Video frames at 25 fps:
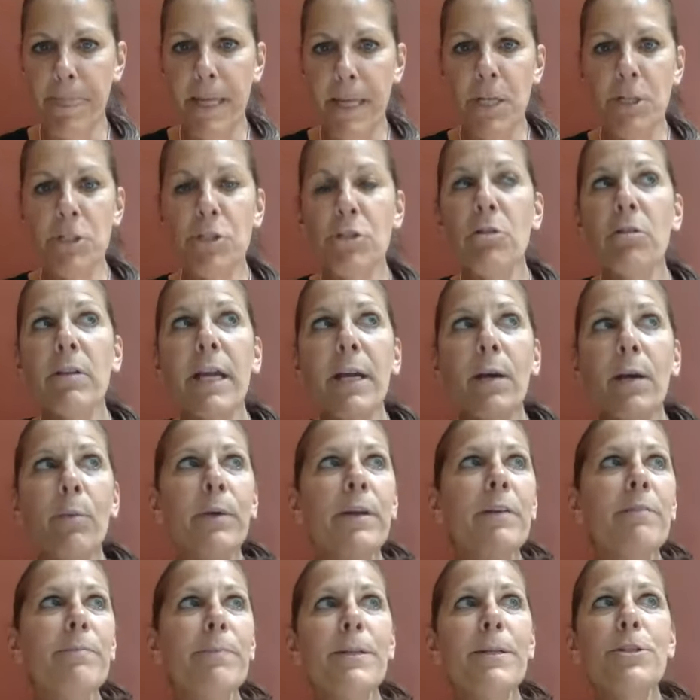Mm-hmm. So like
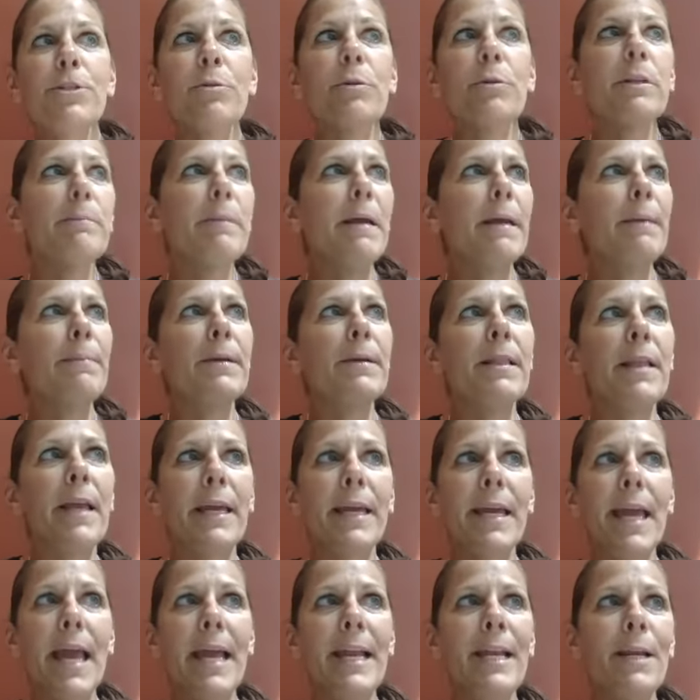we've been doing maybe like
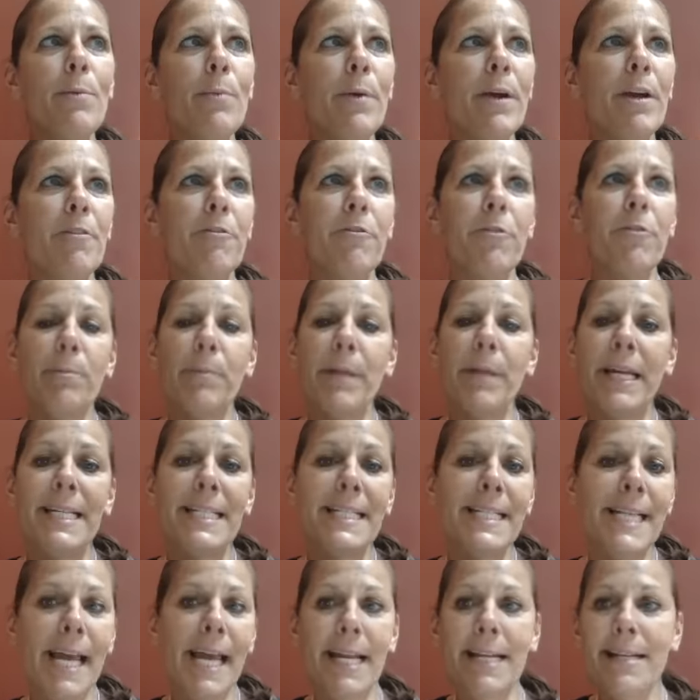anywhere from like
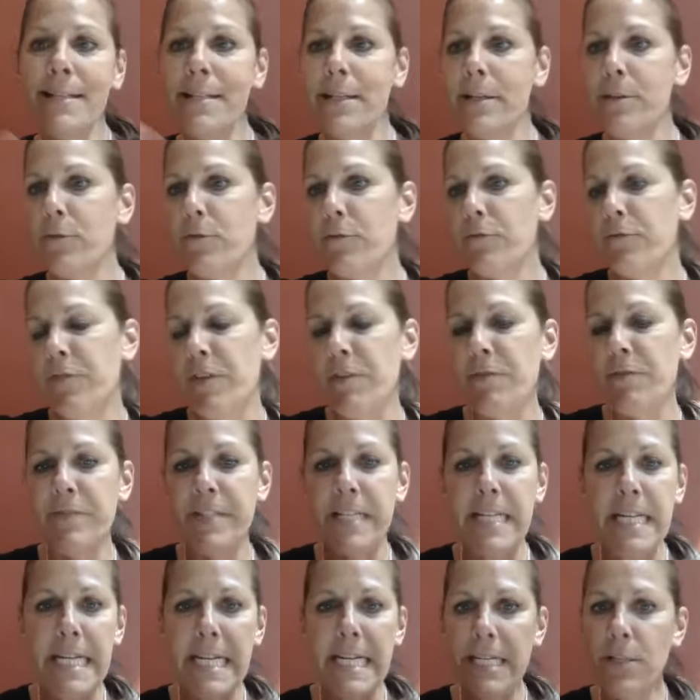10 to
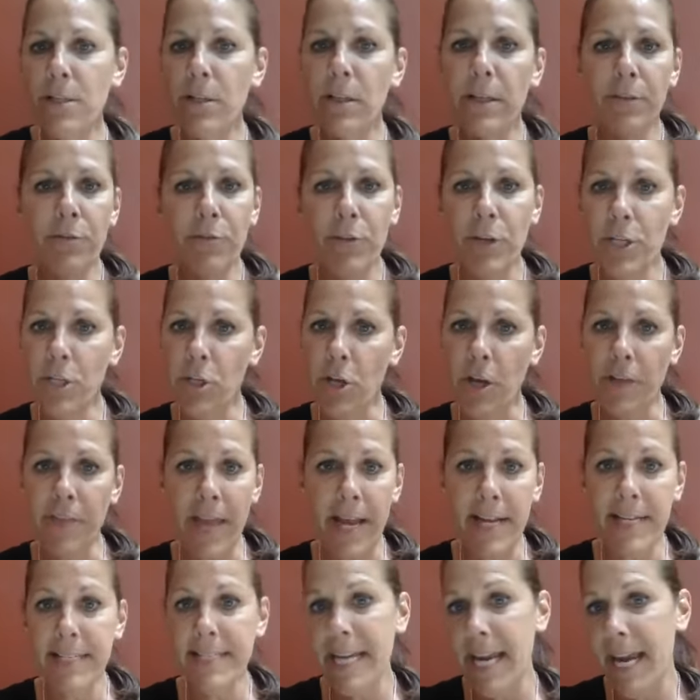15 deliveries on
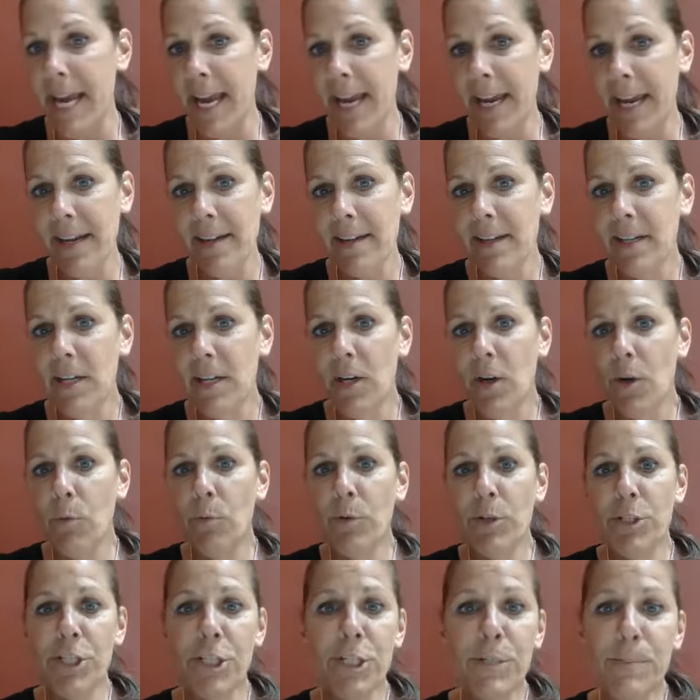that day, okay.
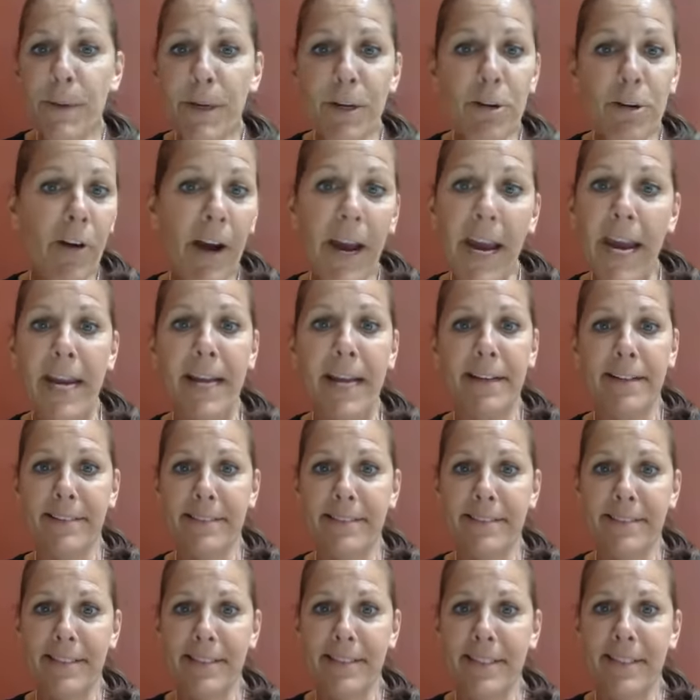which has been great
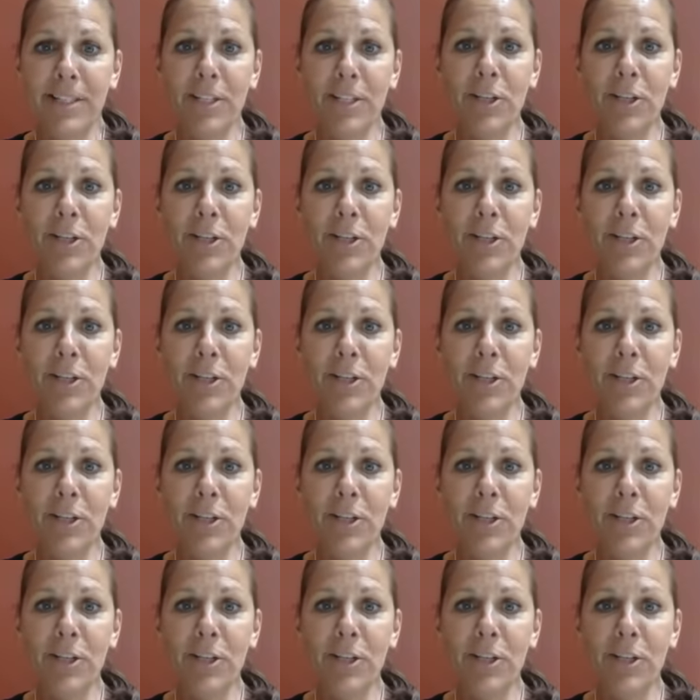yeah.